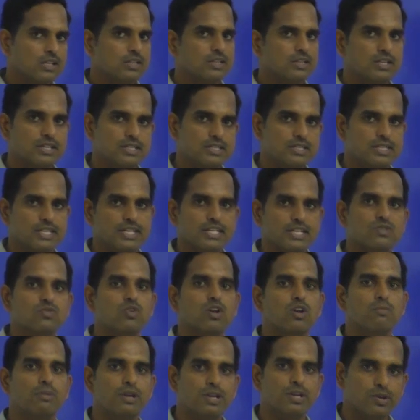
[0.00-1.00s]
These things
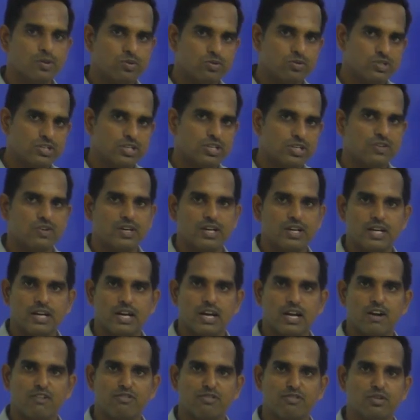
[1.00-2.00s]
will be used in
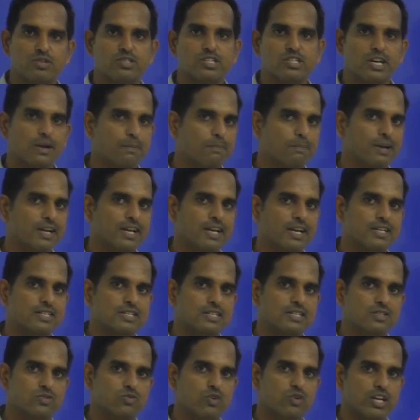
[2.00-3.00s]
your future
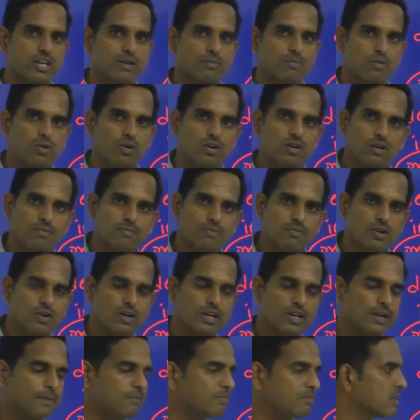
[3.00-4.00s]
applications very more.
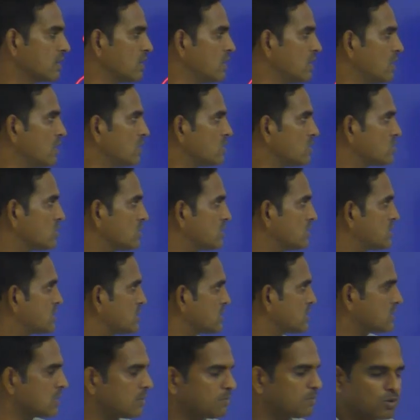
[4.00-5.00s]
Okay, so this
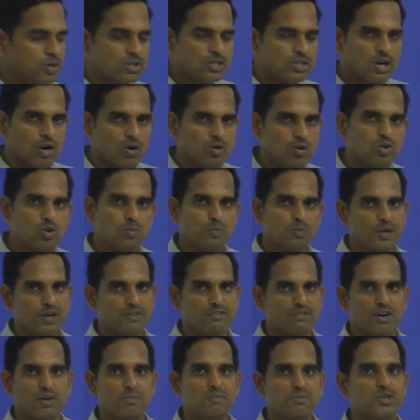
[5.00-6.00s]
is about how to
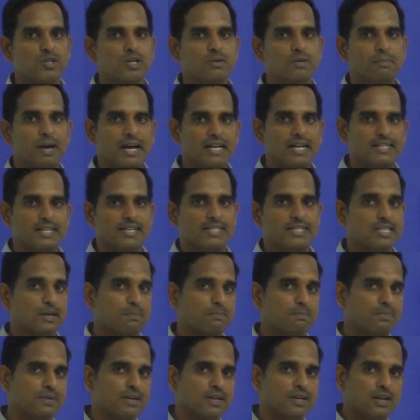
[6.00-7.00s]
perform your matrix
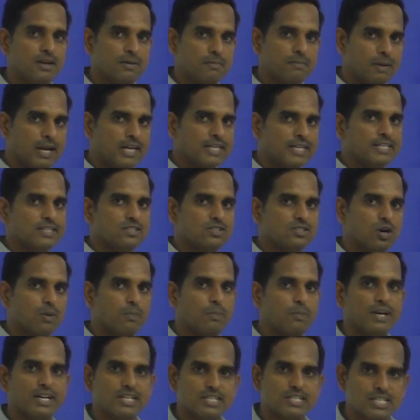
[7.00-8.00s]

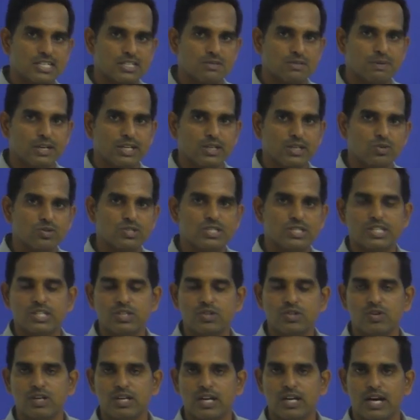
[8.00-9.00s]
operations by using
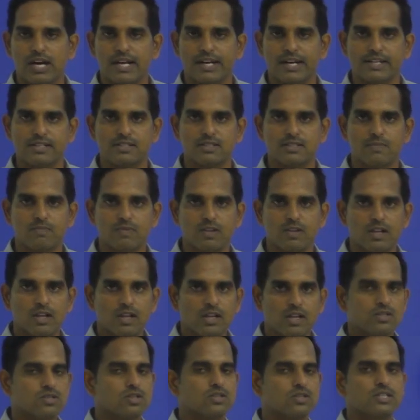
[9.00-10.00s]
your arrays.
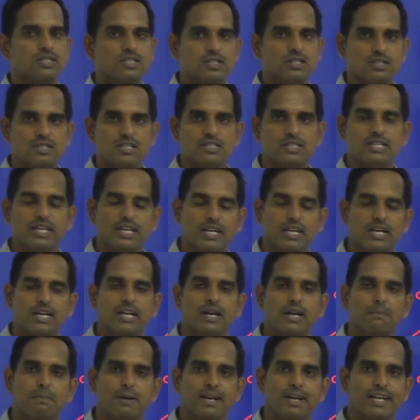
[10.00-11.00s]
So this is the
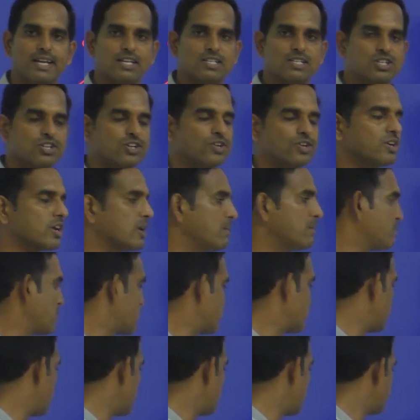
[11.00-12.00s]
second application you can
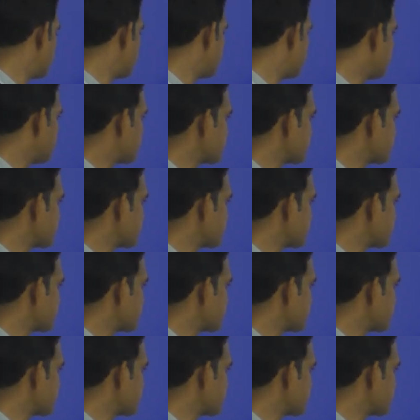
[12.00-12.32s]
perform.